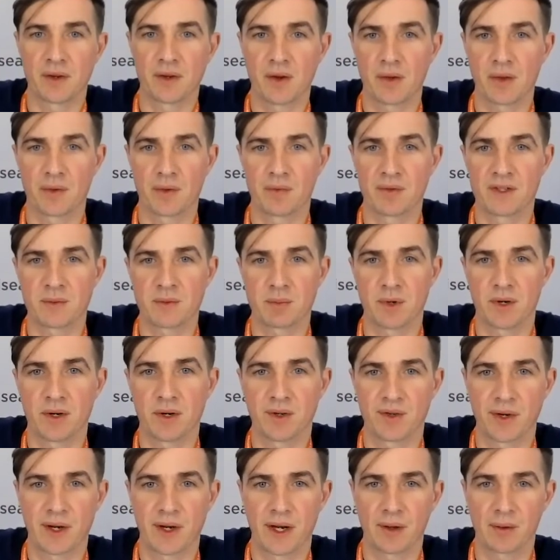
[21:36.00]
in other
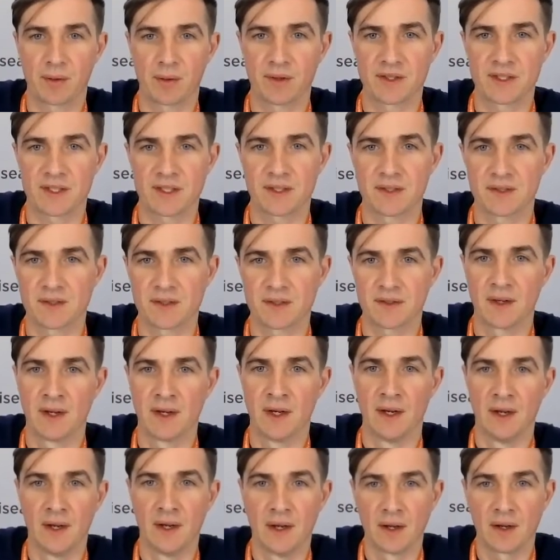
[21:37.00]
respiratory illnesses
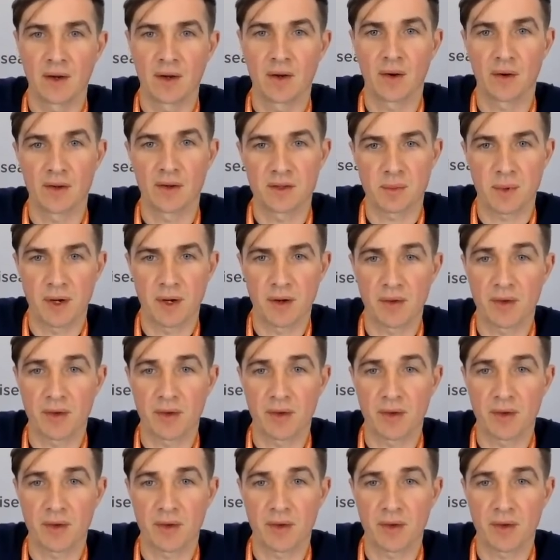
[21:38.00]
caused by